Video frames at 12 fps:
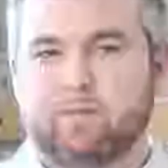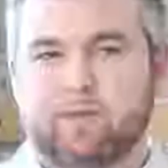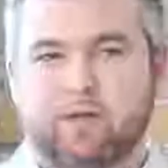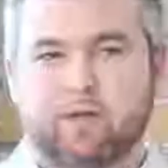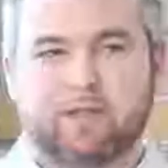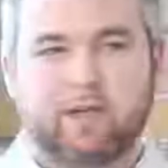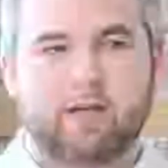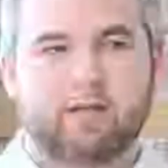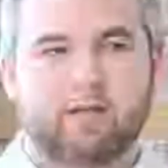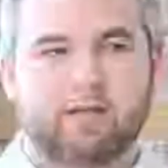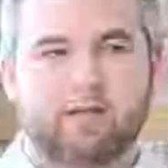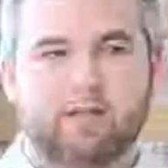nearly 10
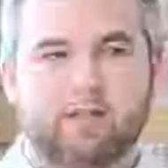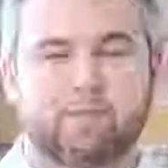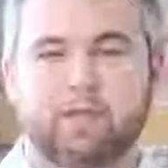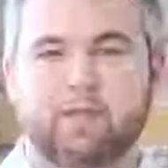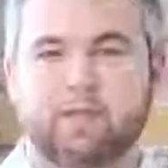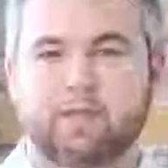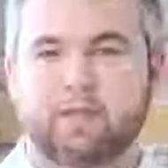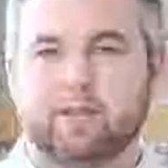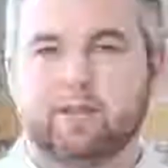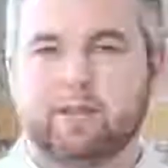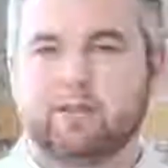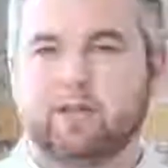years of experience
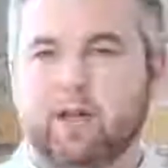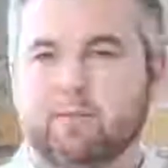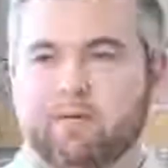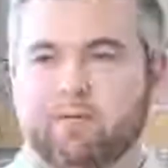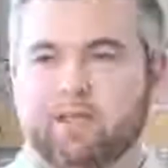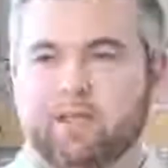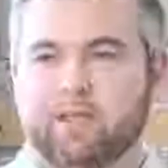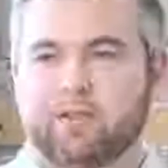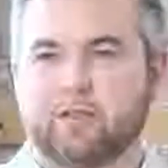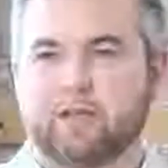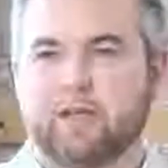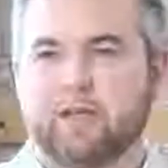in digital
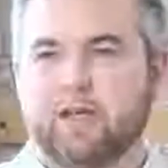optimization